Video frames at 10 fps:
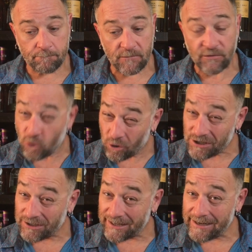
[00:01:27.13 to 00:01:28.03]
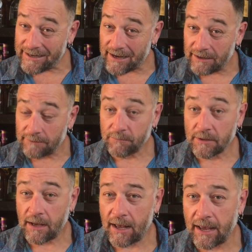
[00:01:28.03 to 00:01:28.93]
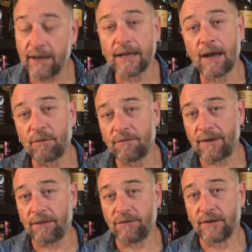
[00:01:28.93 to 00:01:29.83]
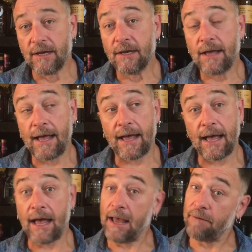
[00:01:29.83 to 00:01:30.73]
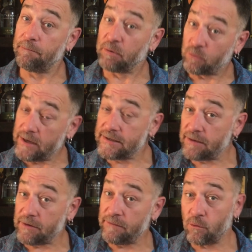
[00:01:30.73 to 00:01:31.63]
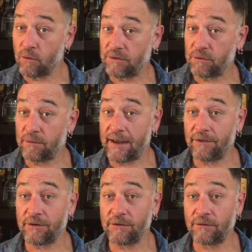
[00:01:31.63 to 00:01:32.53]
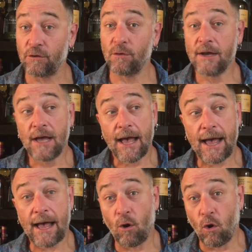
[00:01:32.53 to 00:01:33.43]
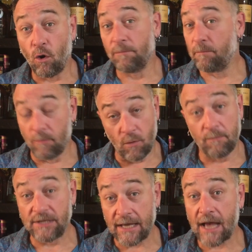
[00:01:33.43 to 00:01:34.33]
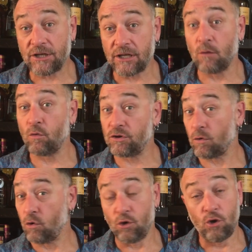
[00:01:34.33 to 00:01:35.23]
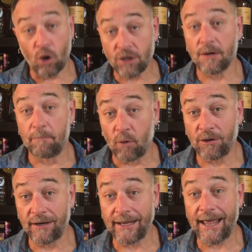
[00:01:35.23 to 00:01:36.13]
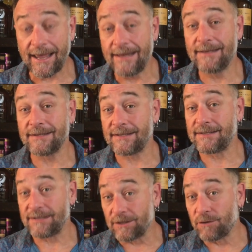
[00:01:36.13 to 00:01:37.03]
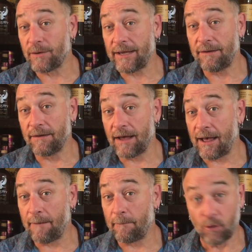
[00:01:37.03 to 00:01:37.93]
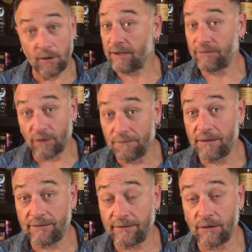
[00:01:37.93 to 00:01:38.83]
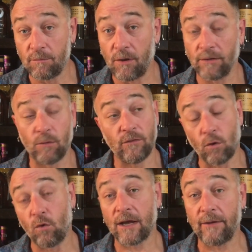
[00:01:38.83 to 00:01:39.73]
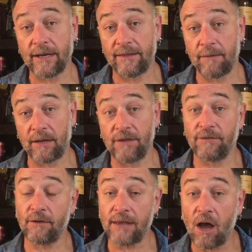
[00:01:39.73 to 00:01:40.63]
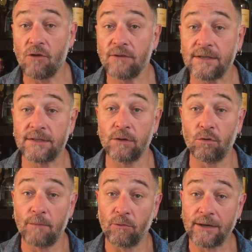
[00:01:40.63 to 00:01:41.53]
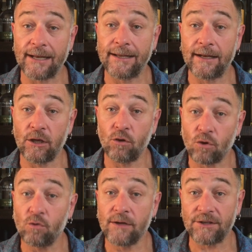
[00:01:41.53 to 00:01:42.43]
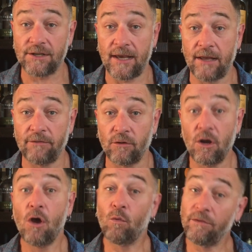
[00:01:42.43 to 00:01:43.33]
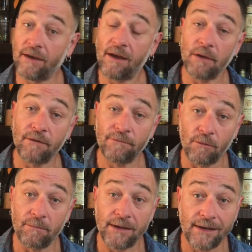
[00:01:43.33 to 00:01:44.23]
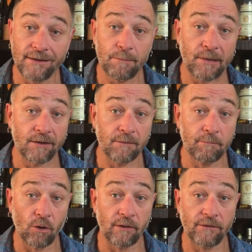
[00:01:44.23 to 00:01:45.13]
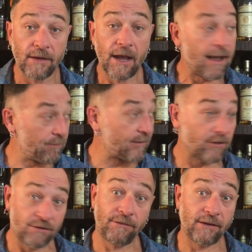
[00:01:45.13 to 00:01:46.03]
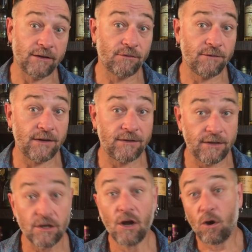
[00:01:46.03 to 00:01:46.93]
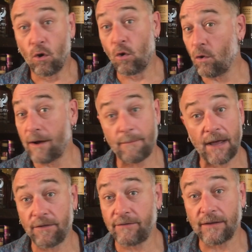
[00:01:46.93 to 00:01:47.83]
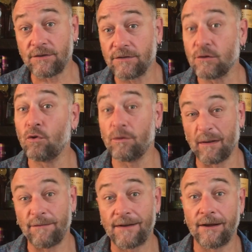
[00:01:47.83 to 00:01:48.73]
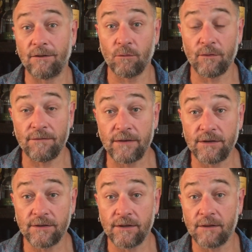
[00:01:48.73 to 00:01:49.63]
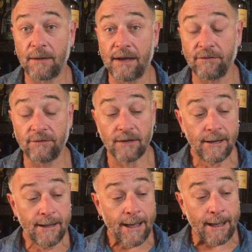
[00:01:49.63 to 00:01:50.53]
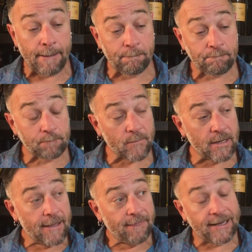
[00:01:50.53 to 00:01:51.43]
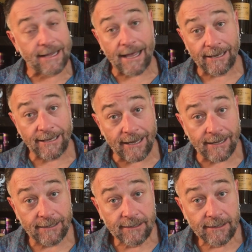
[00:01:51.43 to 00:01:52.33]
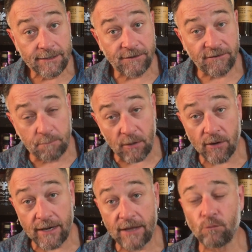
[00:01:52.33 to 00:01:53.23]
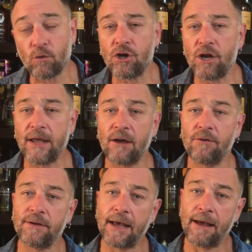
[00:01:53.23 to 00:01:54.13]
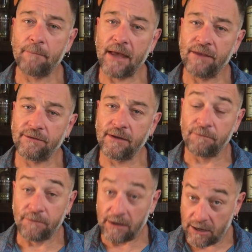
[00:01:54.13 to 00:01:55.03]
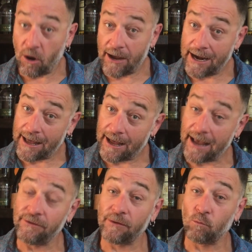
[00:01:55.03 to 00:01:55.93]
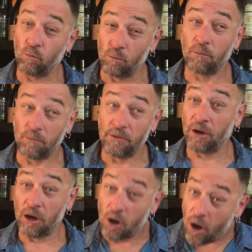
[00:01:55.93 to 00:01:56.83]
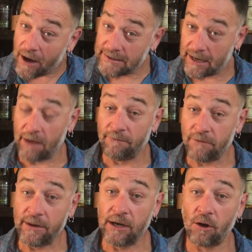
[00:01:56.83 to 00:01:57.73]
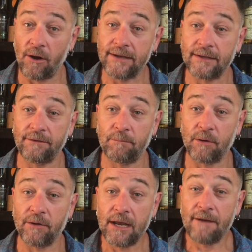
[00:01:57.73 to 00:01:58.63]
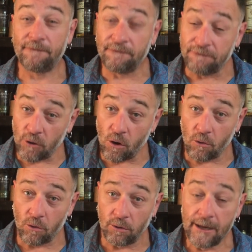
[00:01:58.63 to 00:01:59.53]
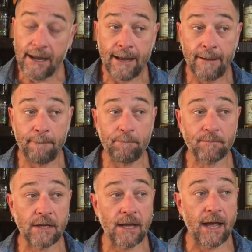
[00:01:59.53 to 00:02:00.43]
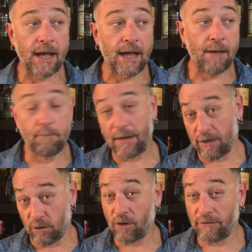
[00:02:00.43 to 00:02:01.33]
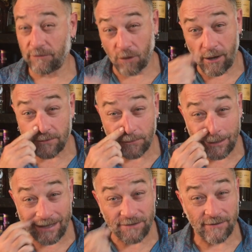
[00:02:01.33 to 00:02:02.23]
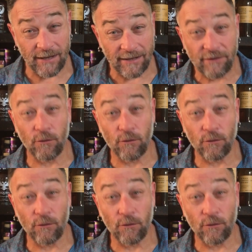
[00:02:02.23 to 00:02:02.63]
Scottish Leader, and a couple of others. Between 74 and 2002, Diageo was not bottling any distillery bottlings of their single malt. It was all going into their blends. So the only single malt Caol Ila you could get your hands on was coming from the independent bottlers, such as Signatory Vintage or others such as Gordon MacPhail that we've featured in the past. The Caol Ila spirit is renowned as in Islay as the lighter, a very lighter spirit, floral, but lots lighter and less